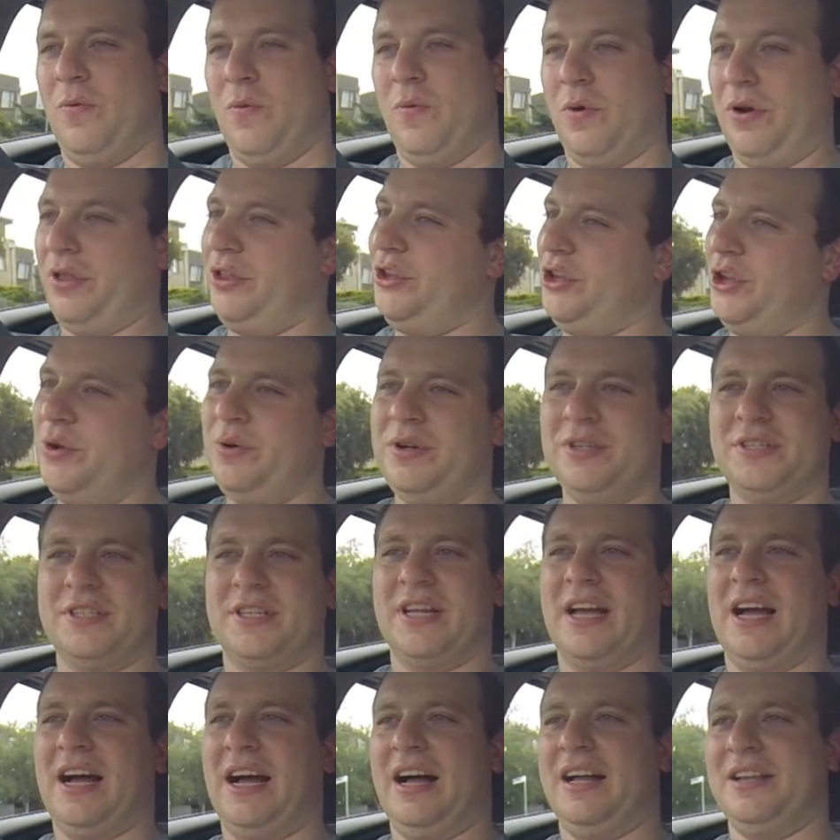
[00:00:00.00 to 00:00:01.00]
one of the
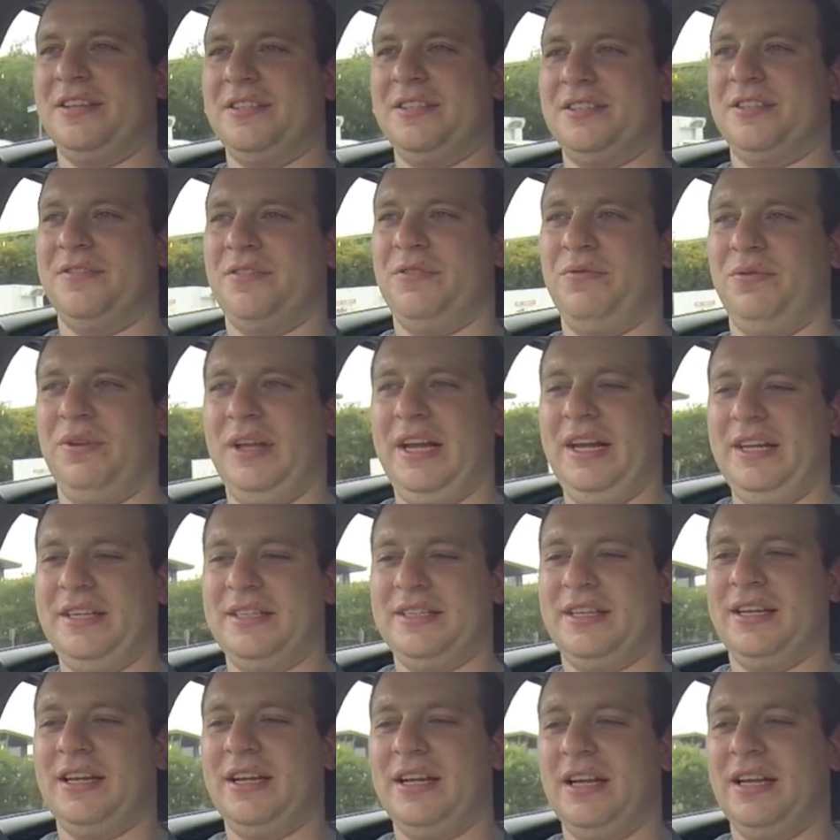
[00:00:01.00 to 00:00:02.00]
newest cars of the fleet,
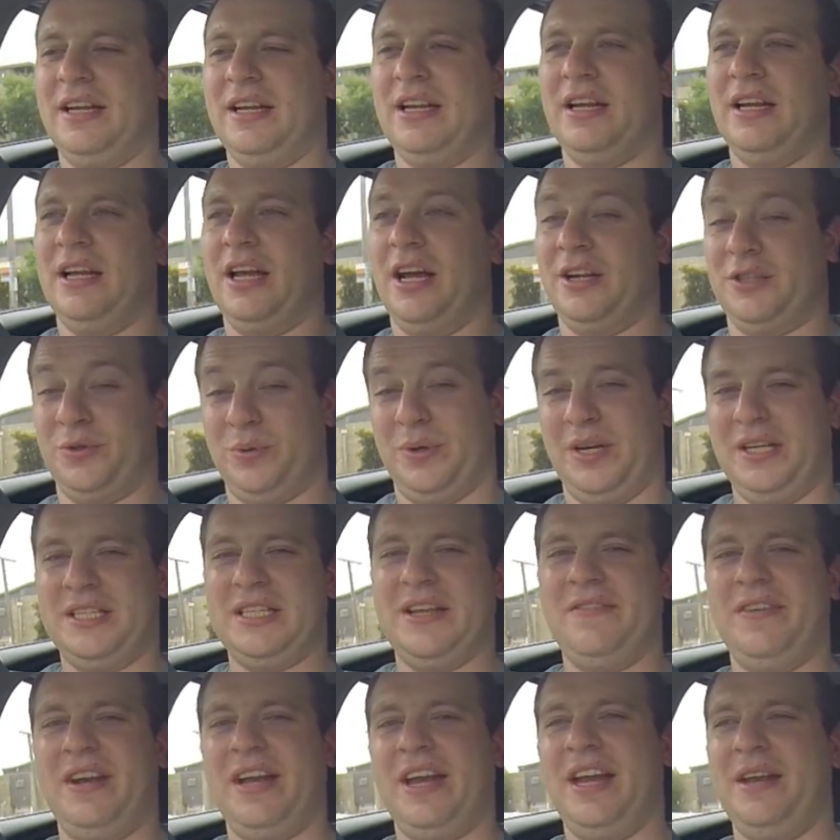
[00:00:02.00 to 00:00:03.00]
a
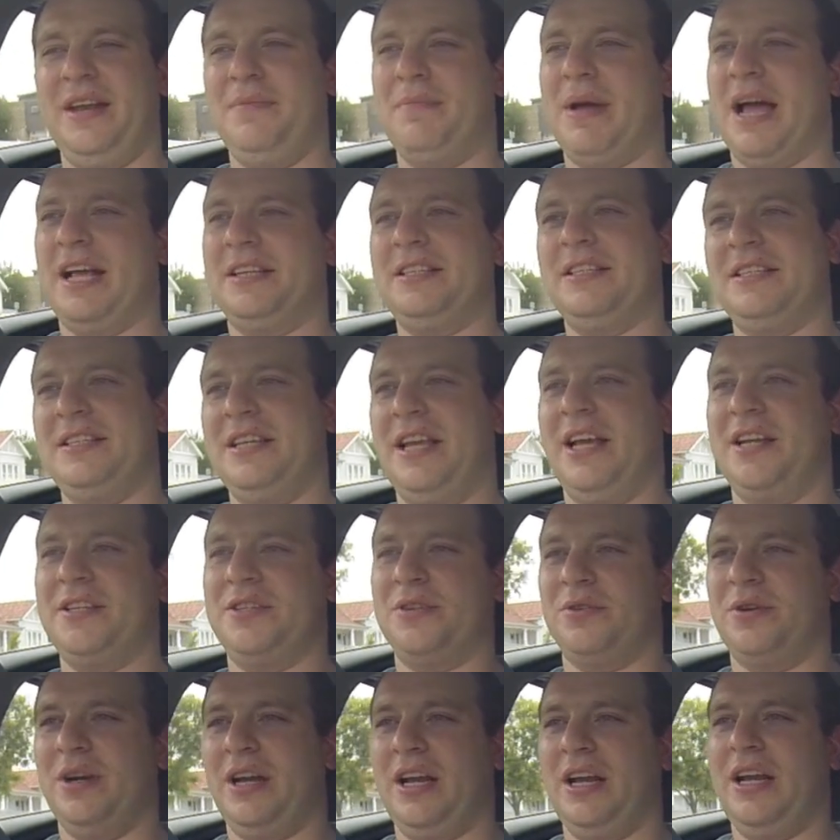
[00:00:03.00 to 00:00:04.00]
2017 Mazda
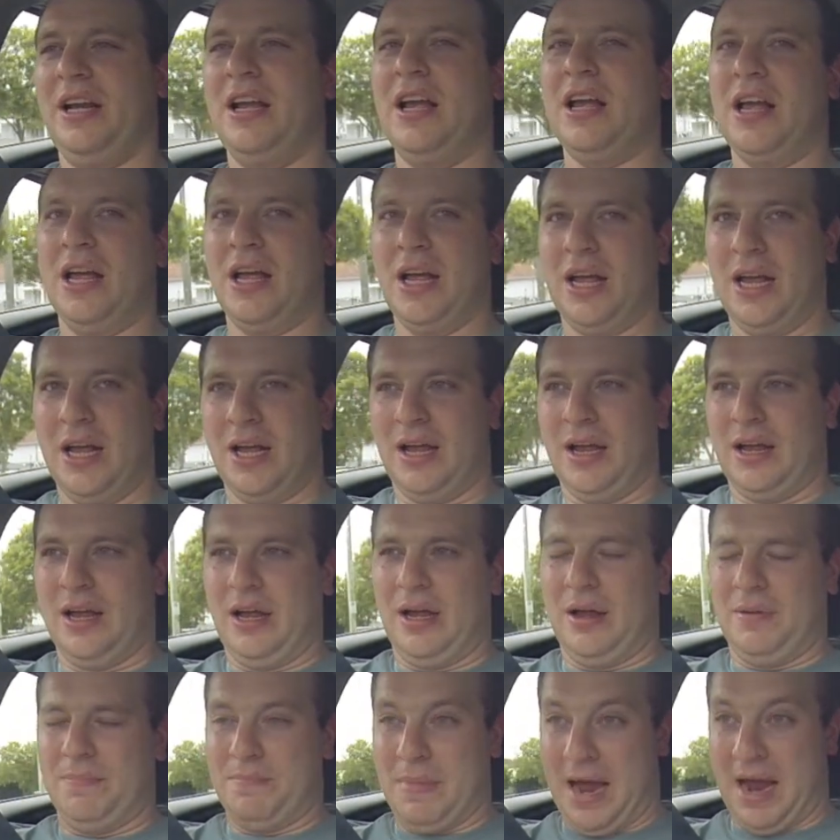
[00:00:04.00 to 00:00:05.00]

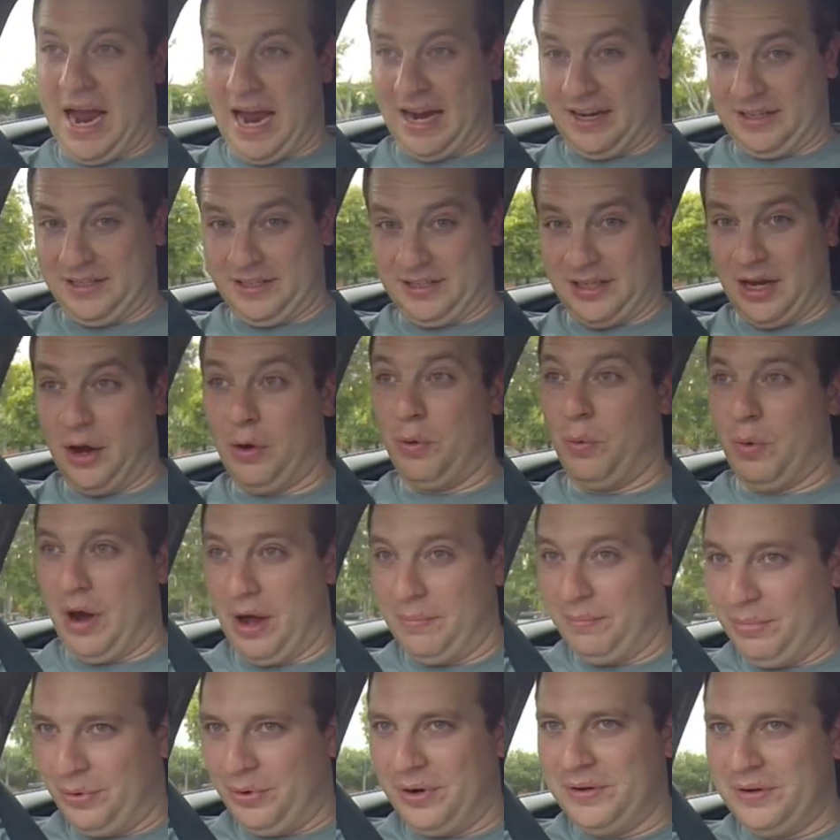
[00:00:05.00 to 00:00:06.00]
CX-3 Maxx
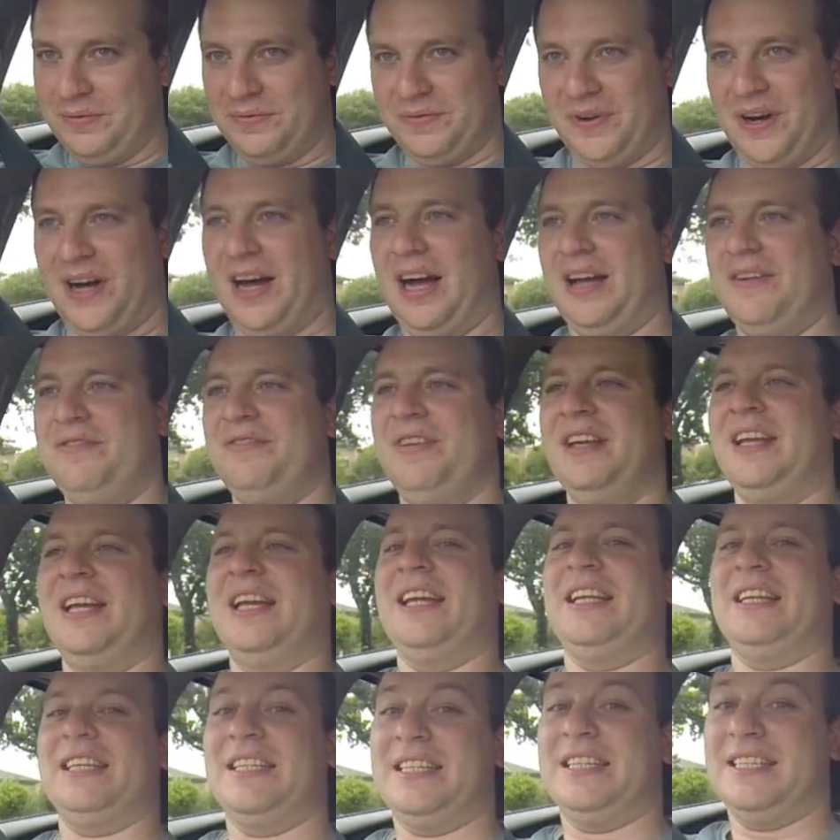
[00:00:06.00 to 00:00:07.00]

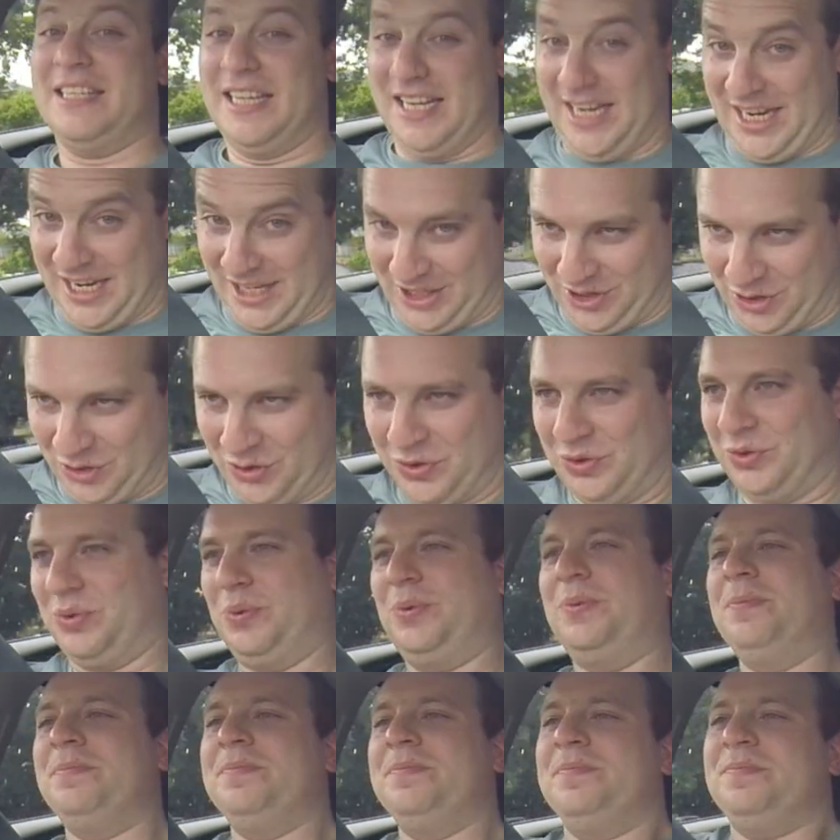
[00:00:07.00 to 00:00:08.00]
1.5
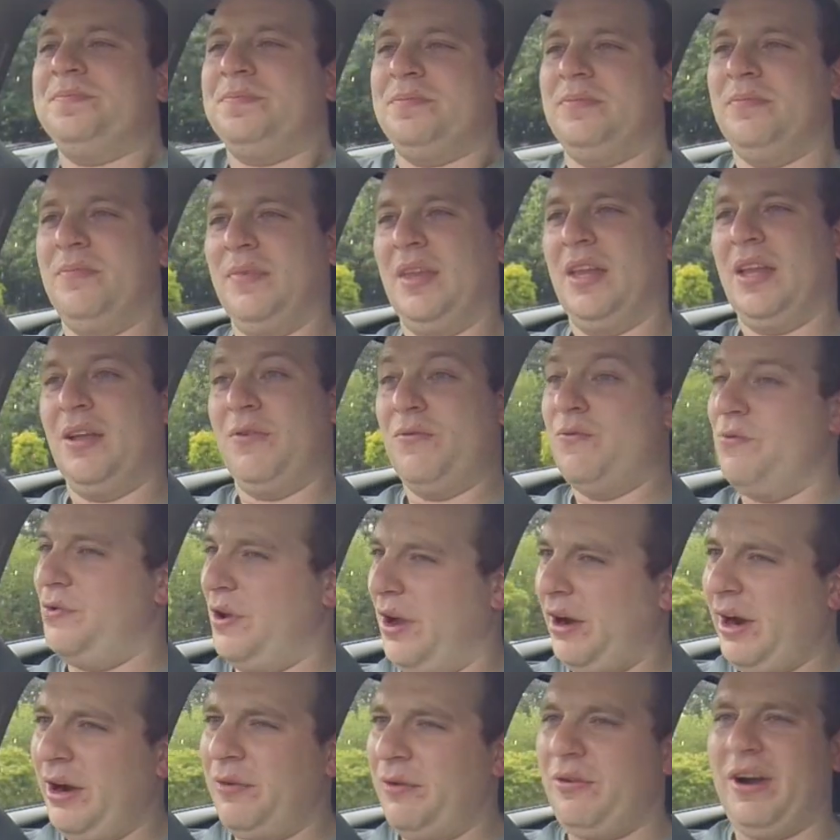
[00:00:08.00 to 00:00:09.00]
Diesel.
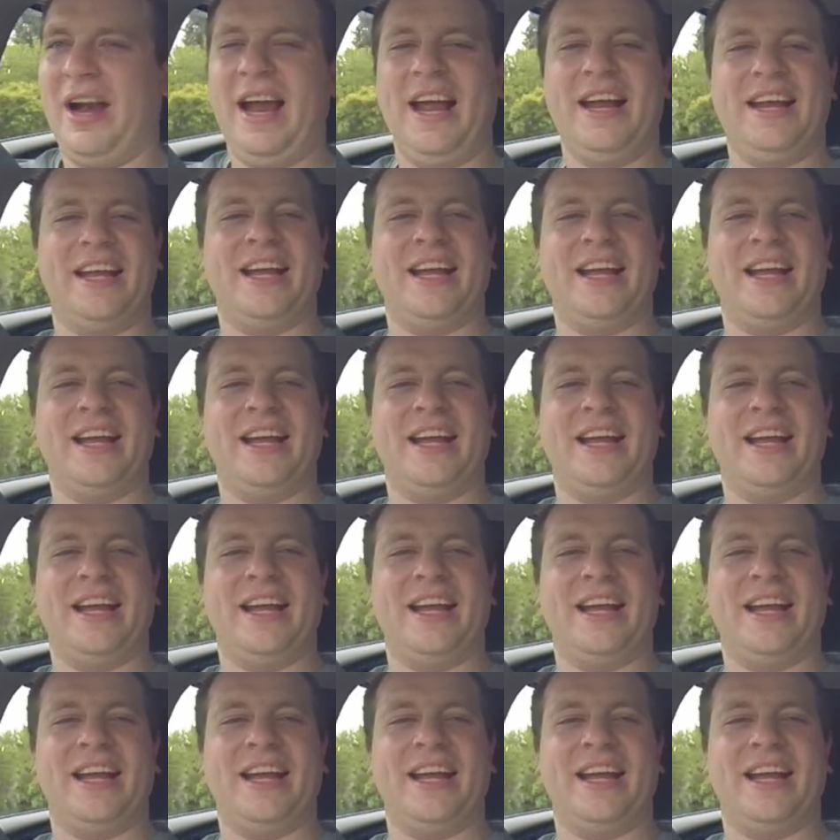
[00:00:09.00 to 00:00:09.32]
Very rare